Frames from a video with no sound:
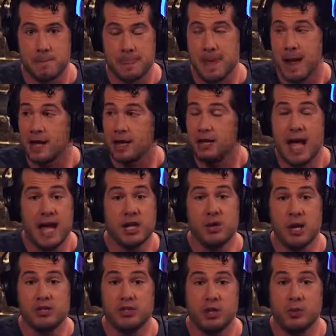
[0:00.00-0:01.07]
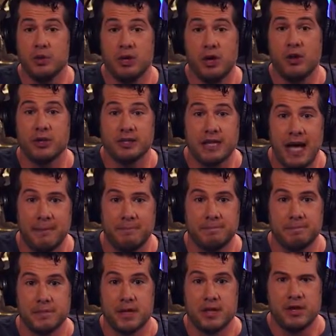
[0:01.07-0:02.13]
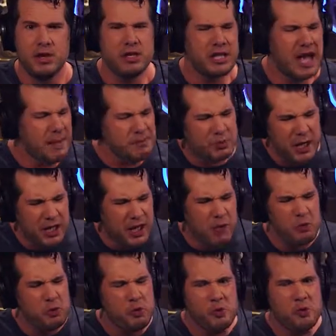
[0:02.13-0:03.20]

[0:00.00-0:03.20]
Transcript: I could lie to you, I struggle with it all the time. There are times where I come